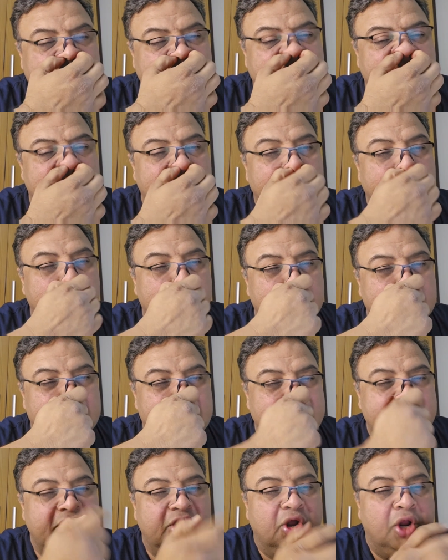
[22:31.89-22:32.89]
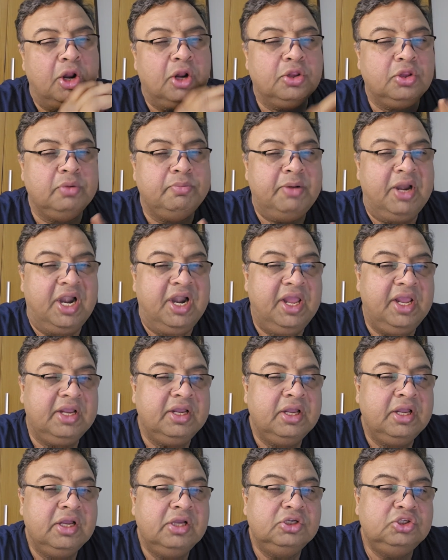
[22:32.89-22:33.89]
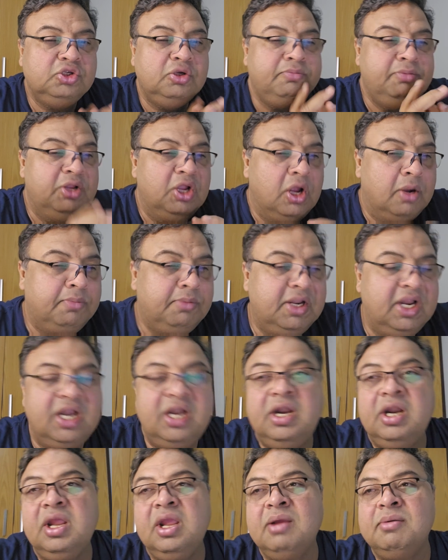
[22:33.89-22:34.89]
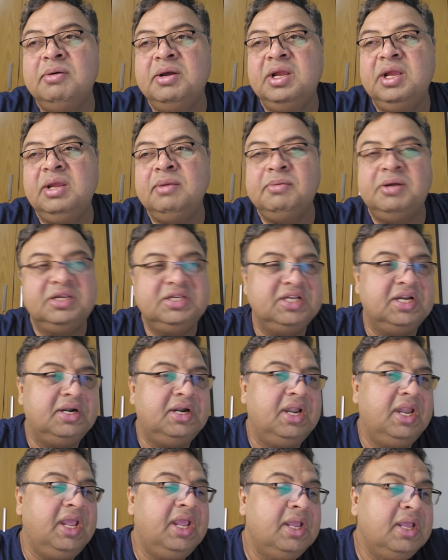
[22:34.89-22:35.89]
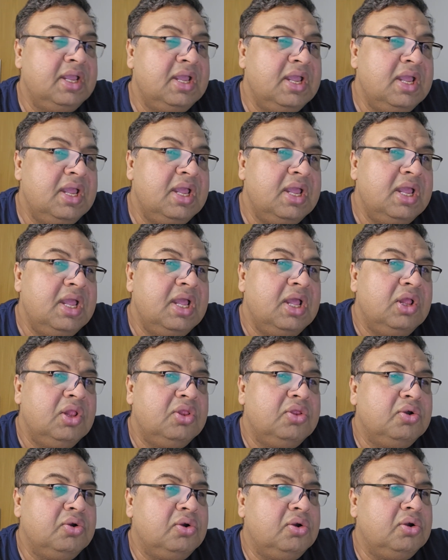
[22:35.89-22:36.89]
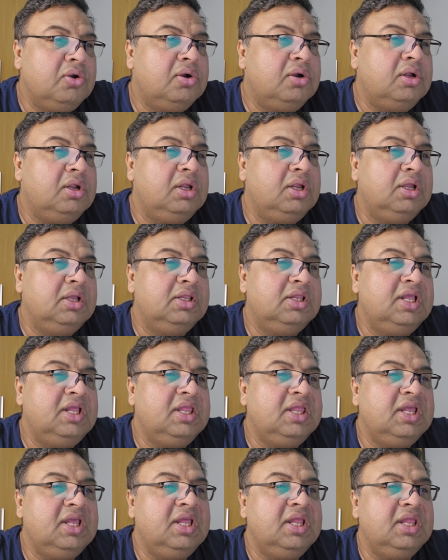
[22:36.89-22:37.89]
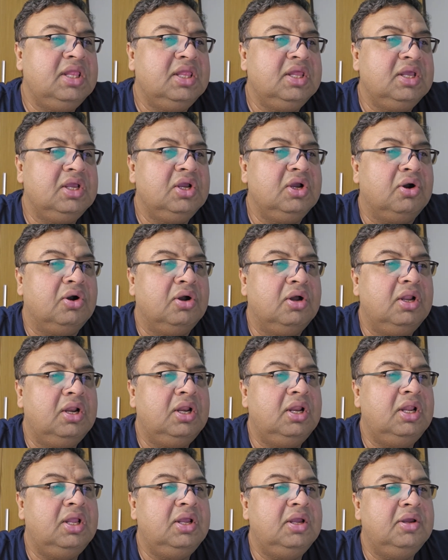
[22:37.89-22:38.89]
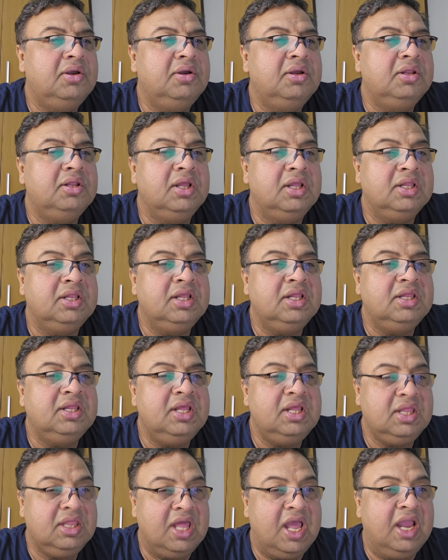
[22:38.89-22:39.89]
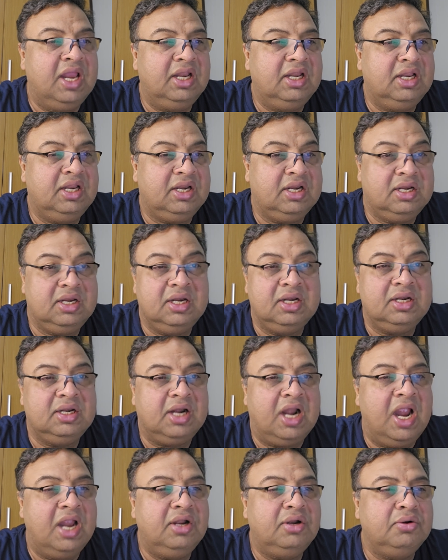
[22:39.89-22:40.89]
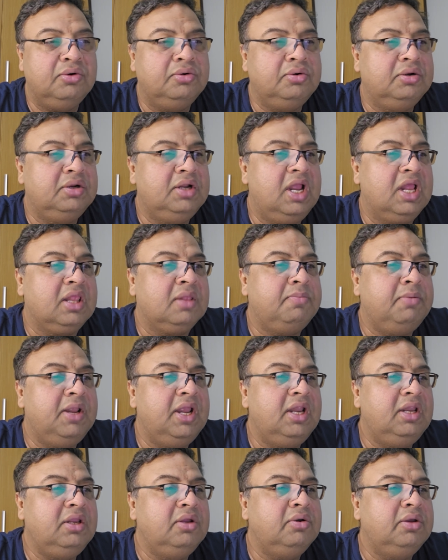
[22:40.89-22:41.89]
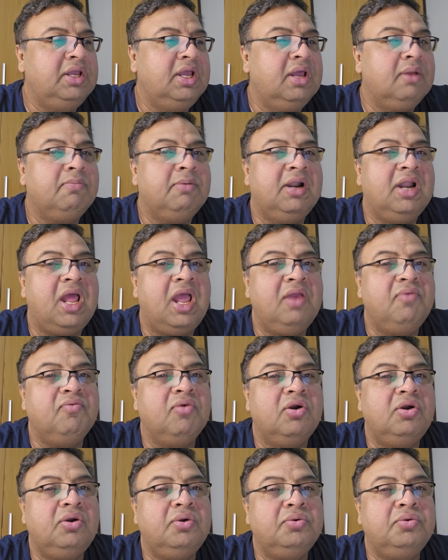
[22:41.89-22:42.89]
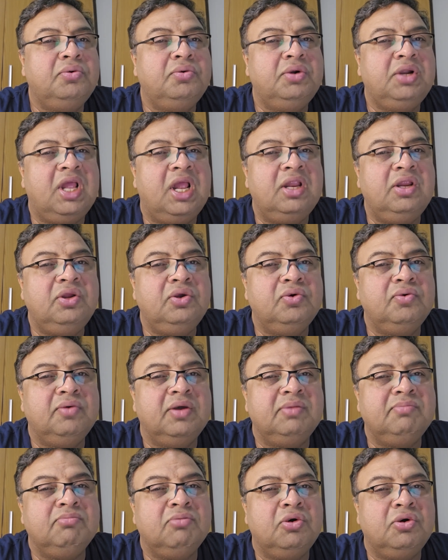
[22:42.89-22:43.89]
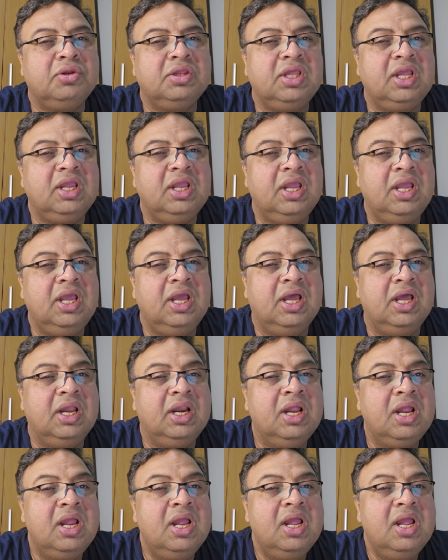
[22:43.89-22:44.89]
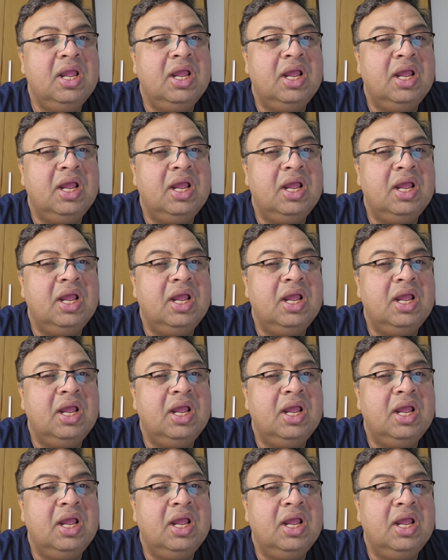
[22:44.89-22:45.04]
either neurosurgery or orthopedic should be obtained emergently so this is all uh, this, this i try to explain you here but i want to tell you one more thing here